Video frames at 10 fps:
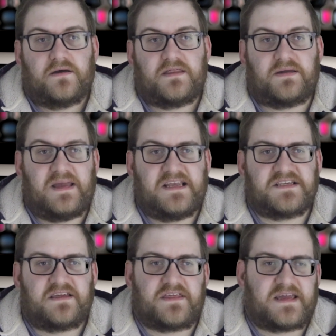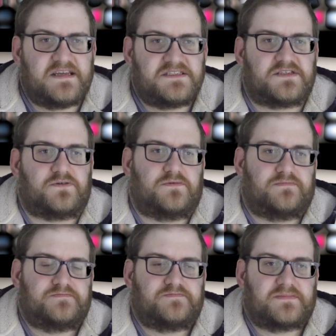The amazing thing is though,
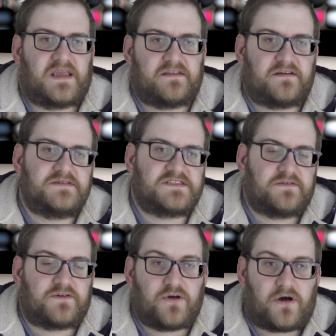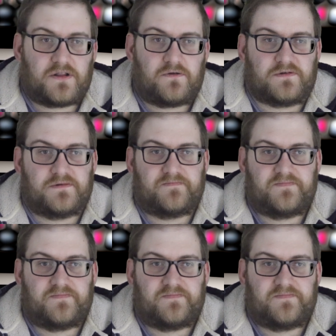it turns out they're not alone.